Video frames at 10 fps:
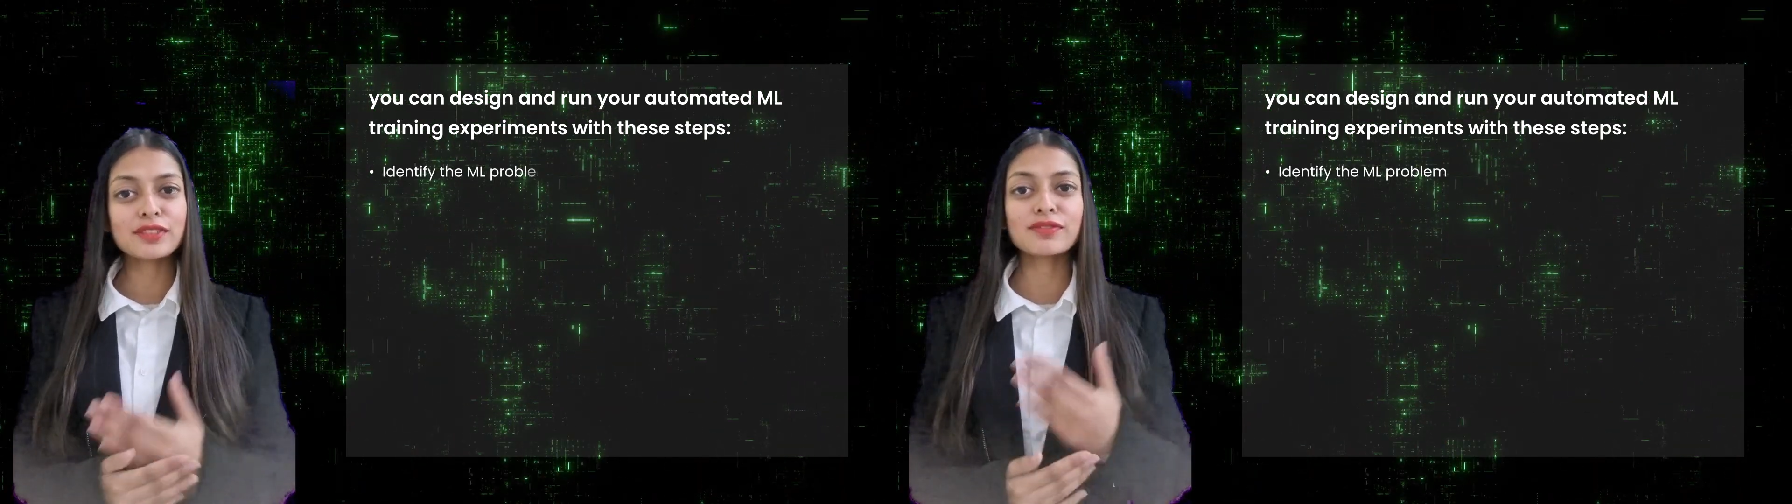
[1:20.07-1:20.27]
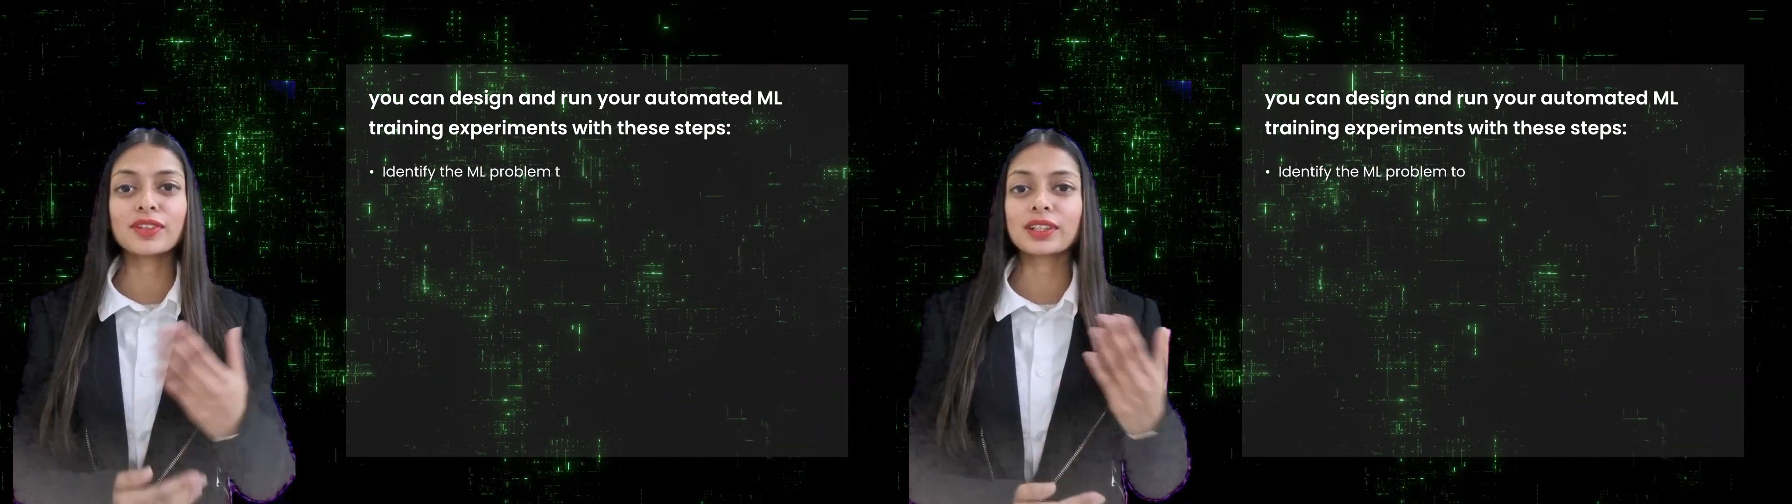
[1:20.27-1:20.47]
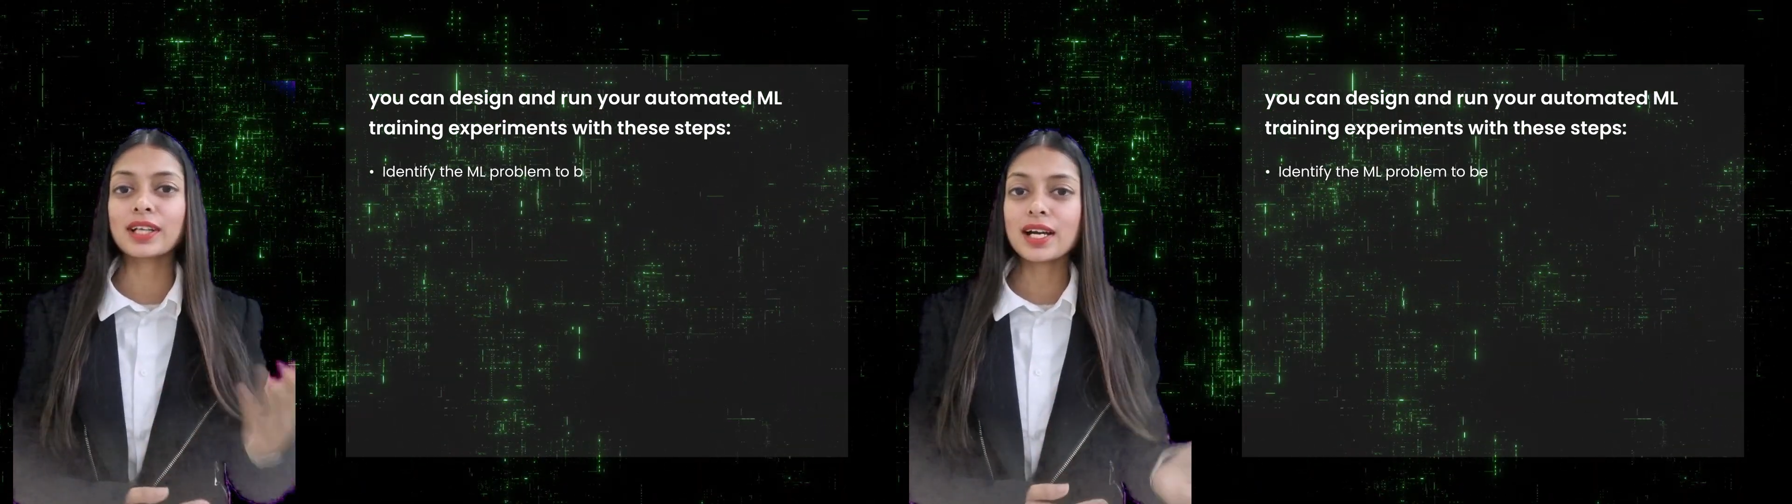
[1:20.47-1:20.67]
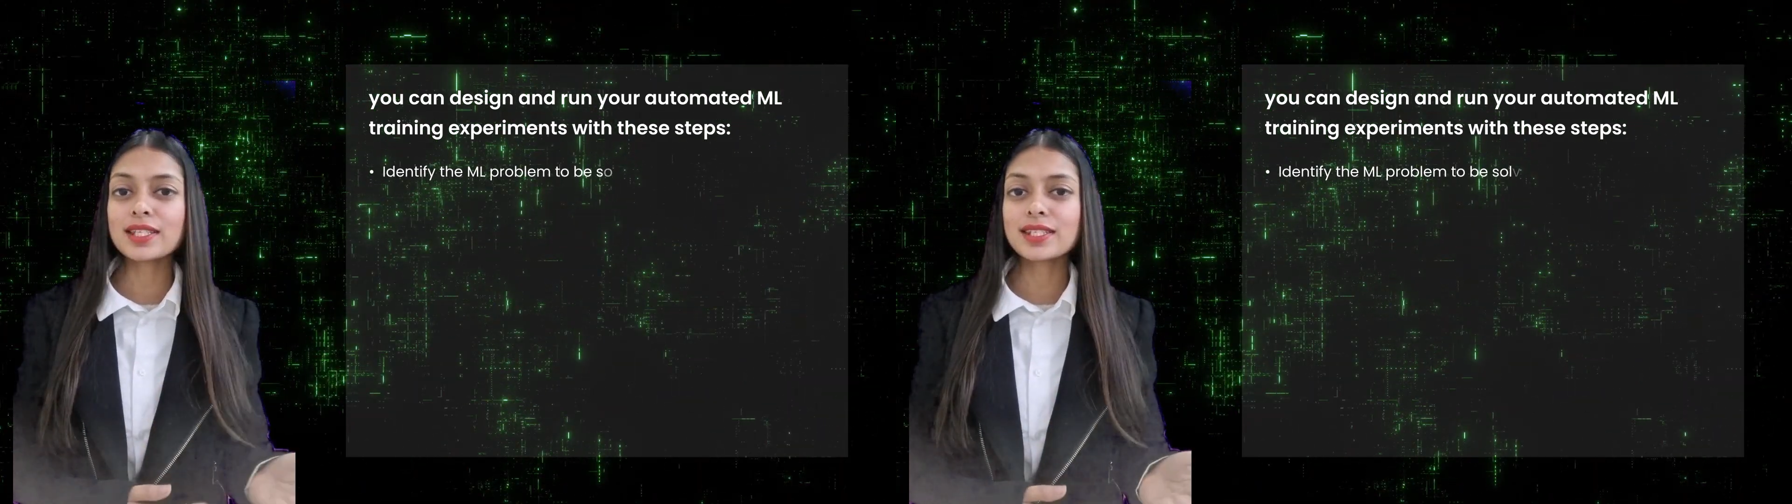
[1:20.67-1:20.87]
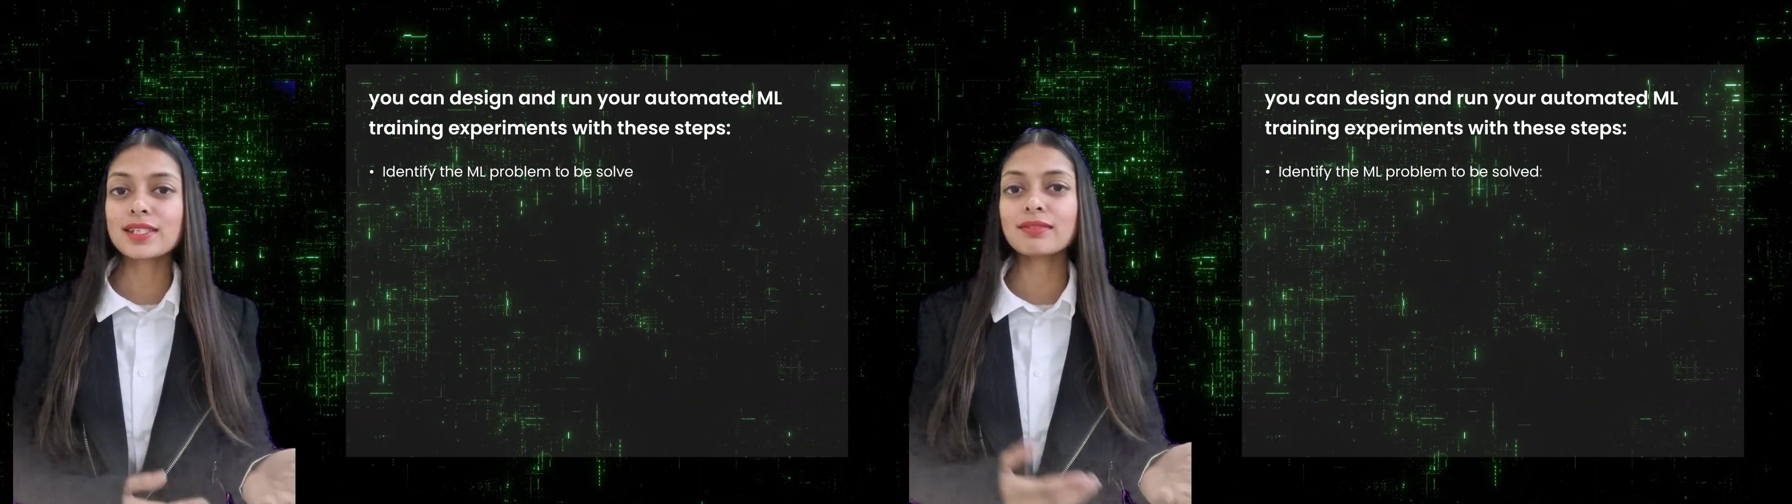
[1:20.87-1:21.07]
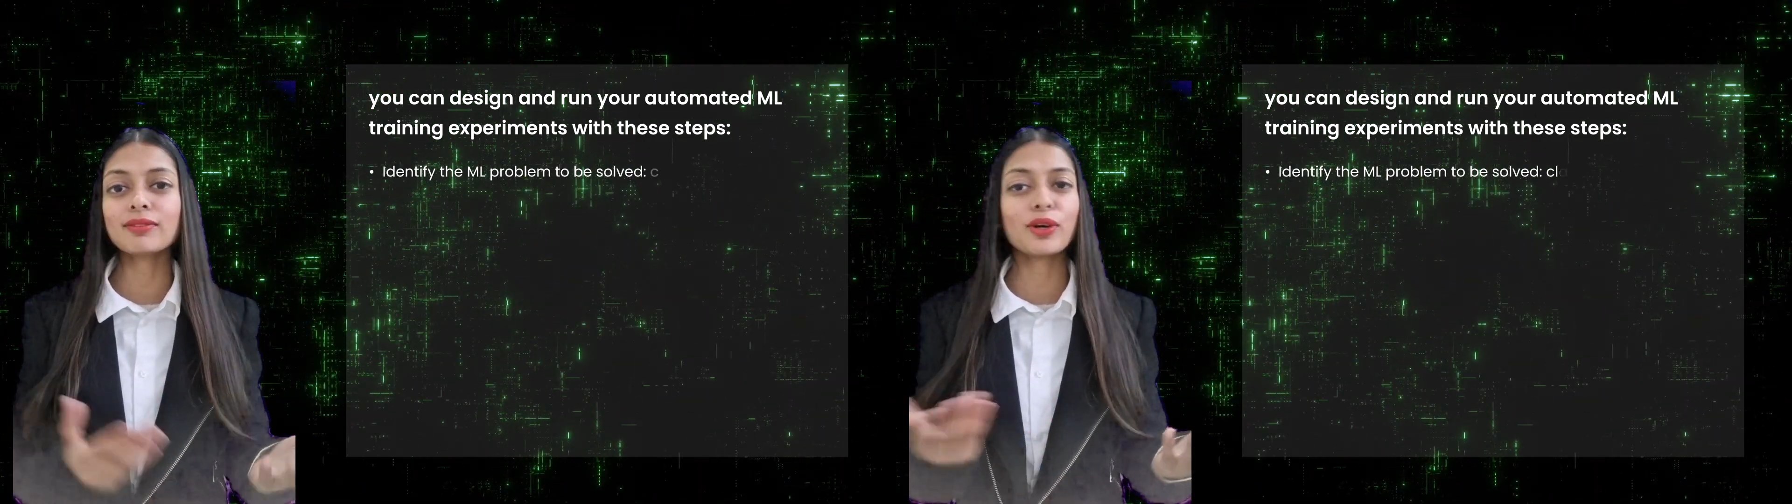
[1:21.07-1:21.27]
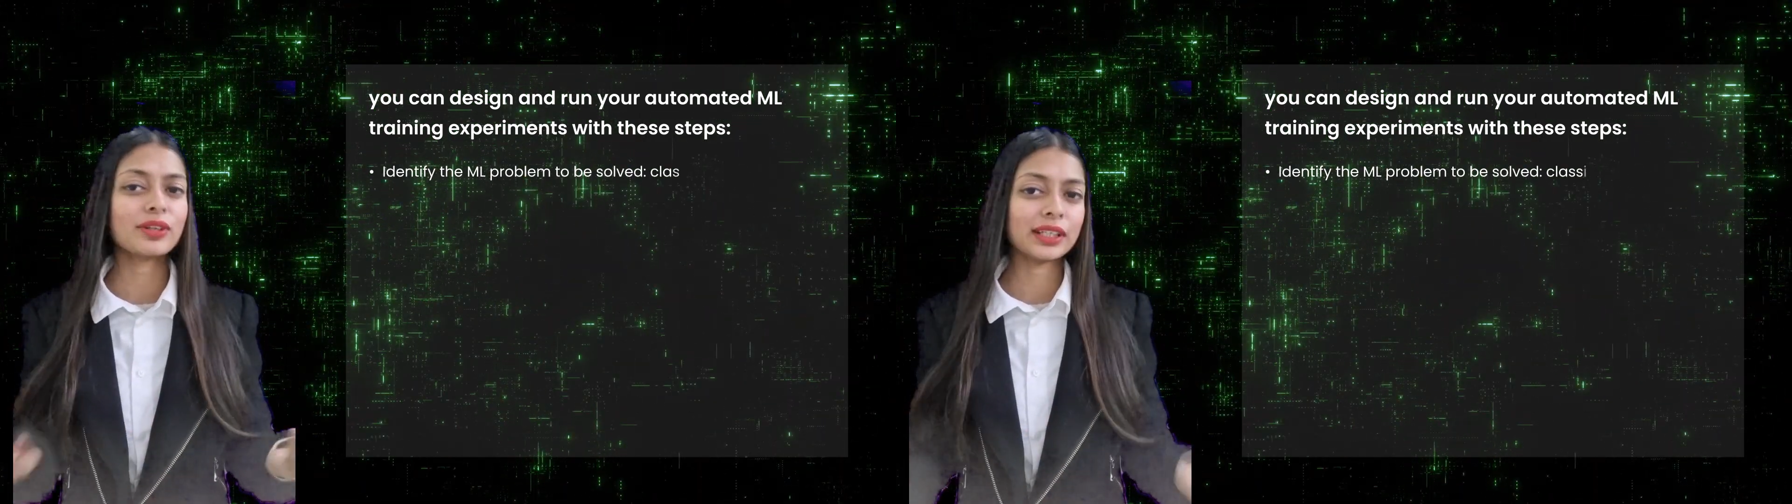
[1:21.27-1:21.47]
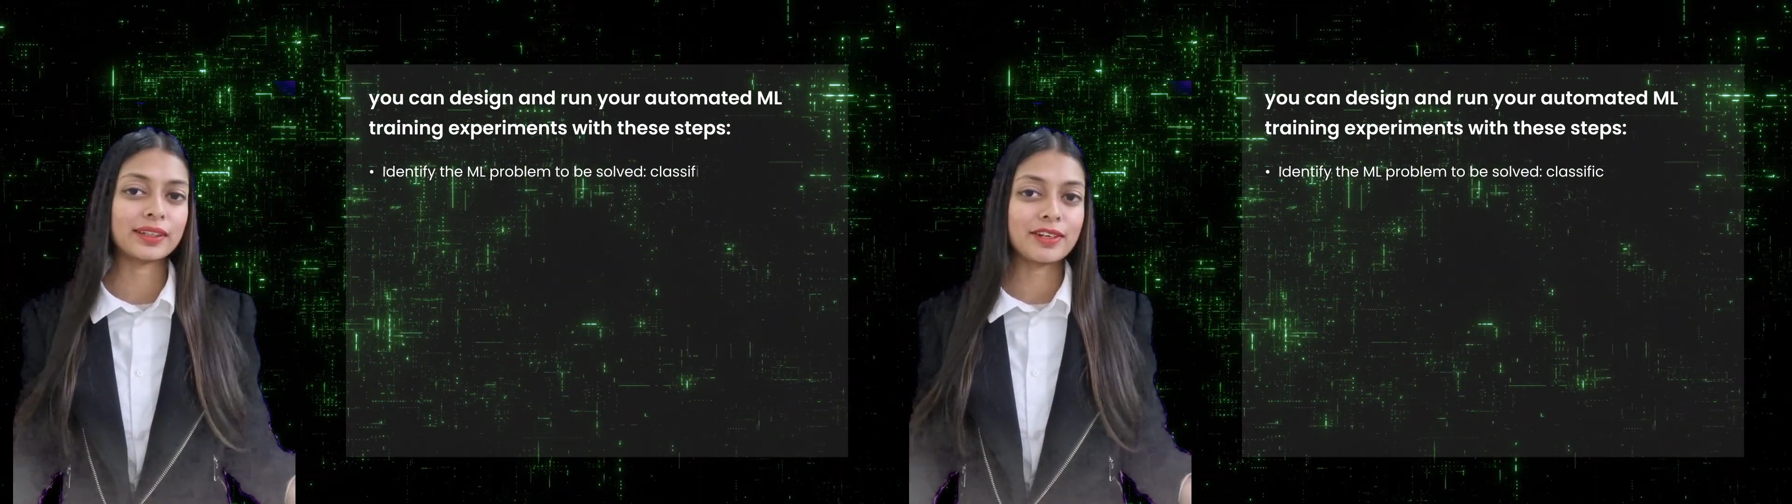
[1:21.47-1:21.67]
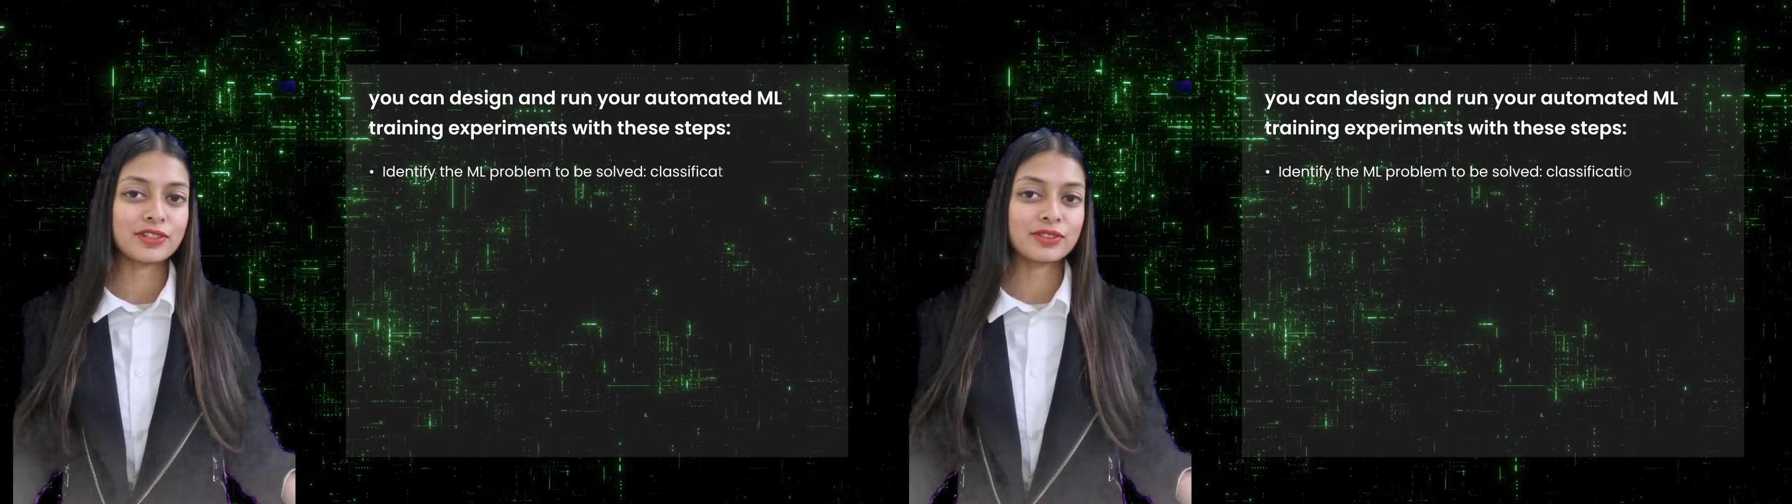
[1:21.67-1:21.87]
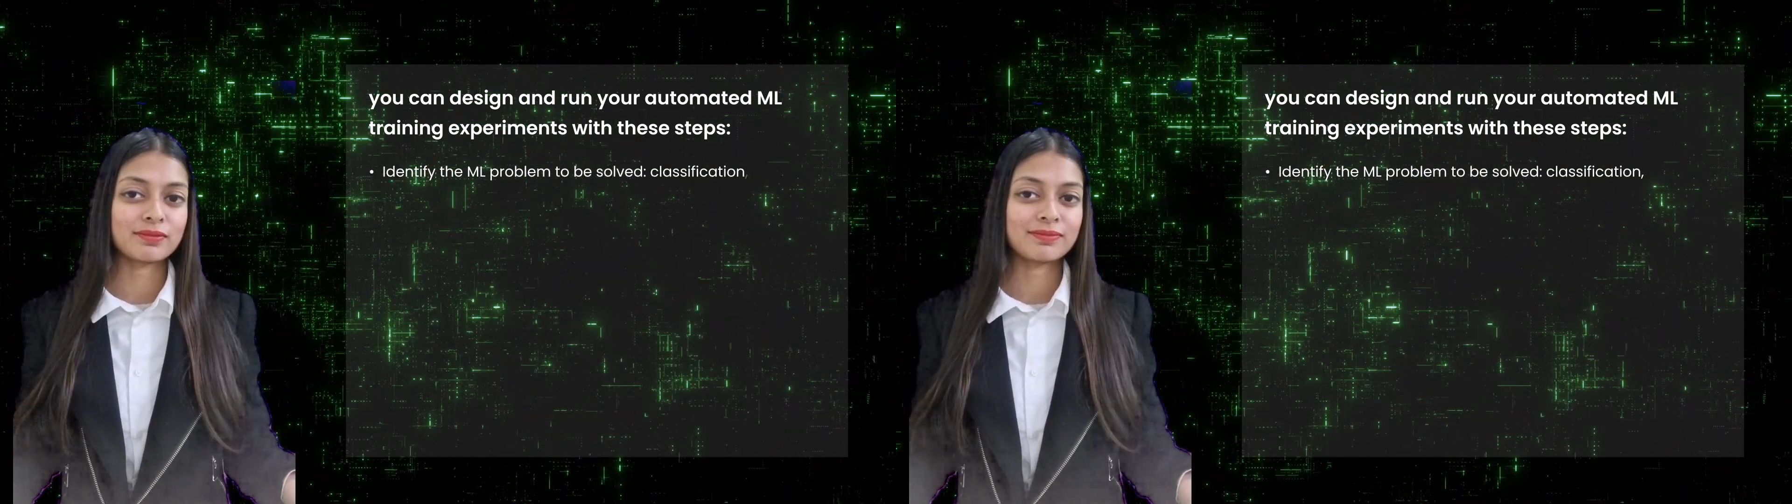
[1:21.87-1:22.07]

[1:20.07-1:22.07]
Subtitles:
forecasting, or regression.